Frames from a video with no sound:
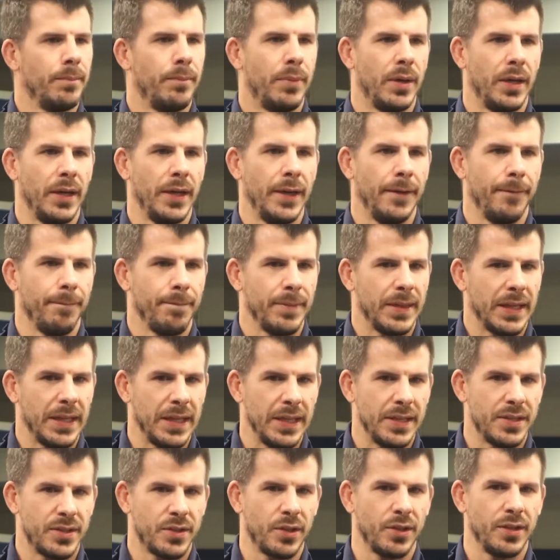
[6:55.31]
but
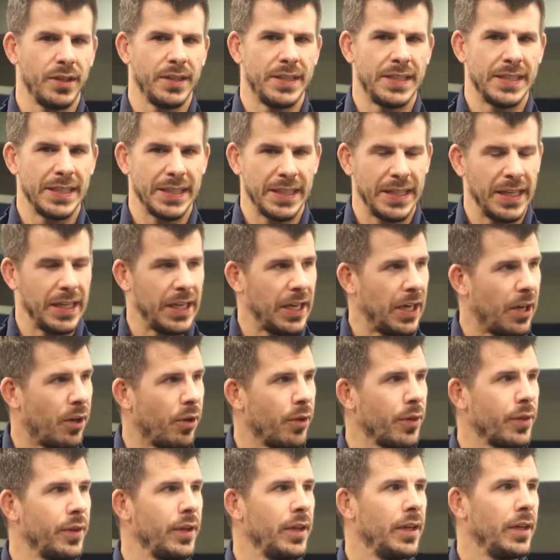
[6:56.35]
he's starting to get
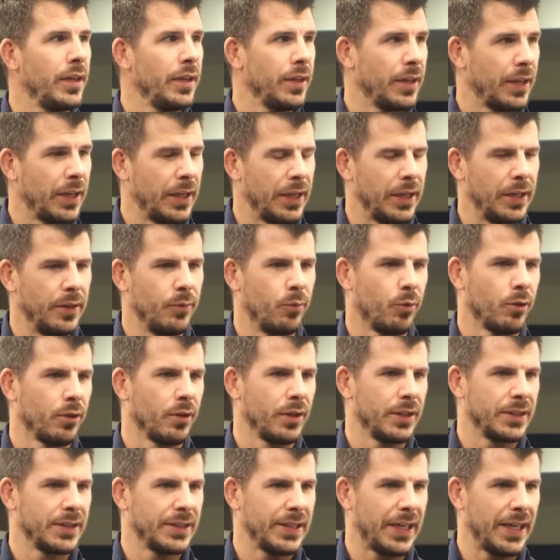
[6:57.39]
healthy, and
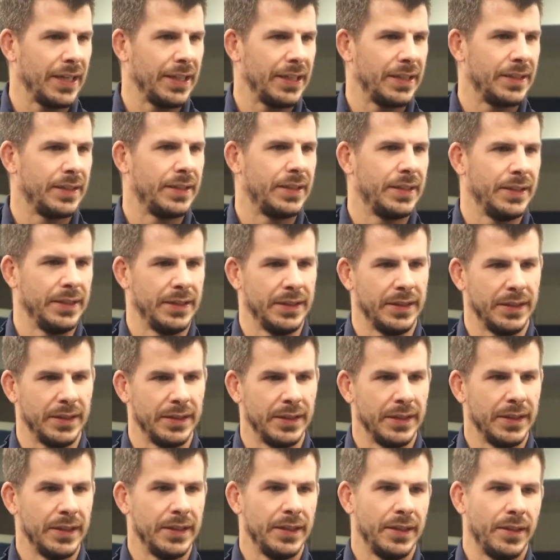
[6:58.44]
we're excited
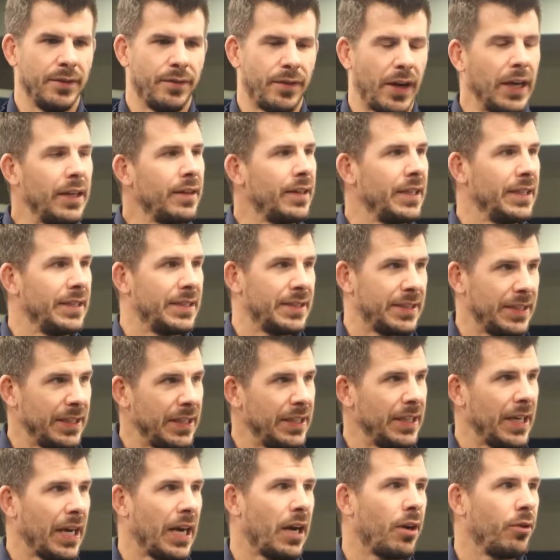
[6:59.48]
to finally
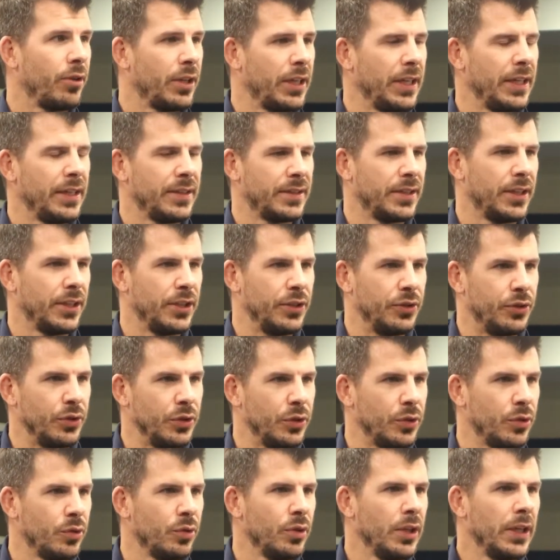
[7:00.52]
see how he's going to
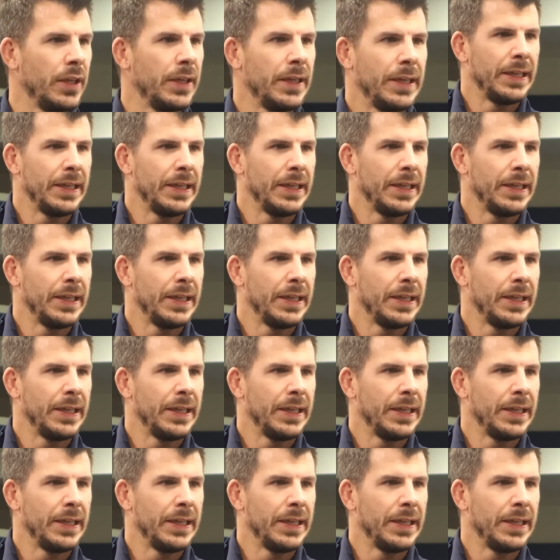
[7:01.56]
do.